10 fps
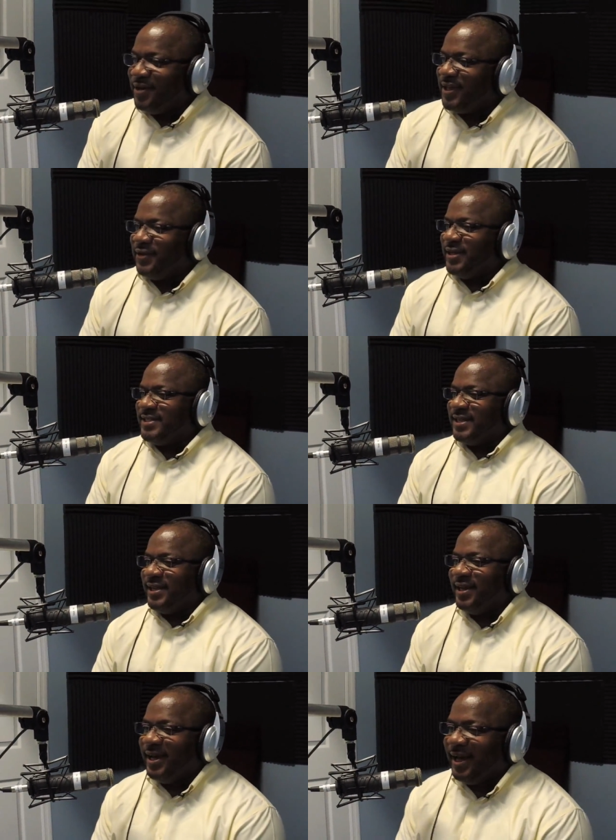I don't care what they
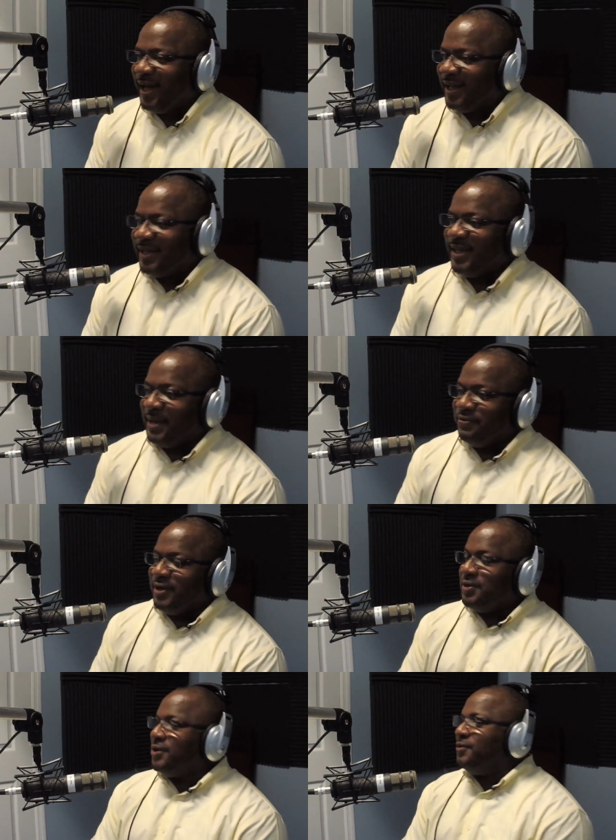say. I ain't got time for
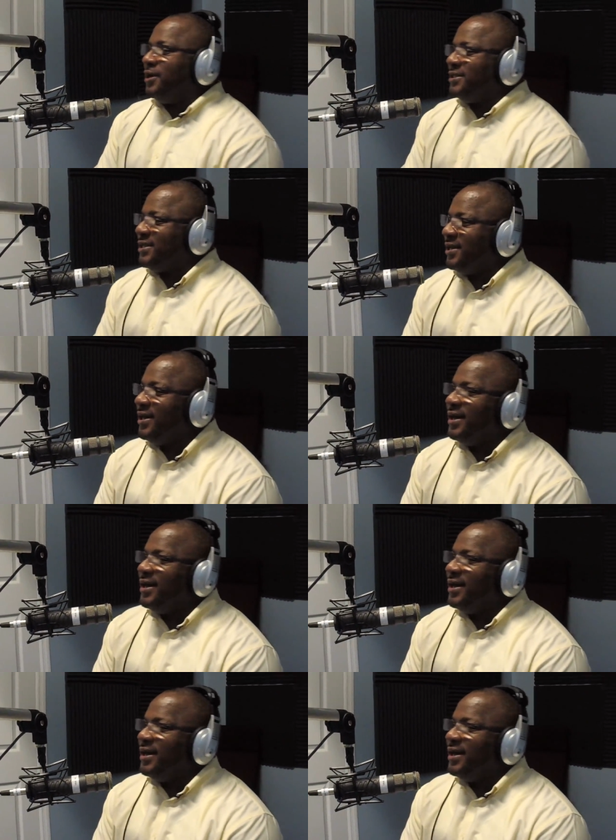them. You know the word say?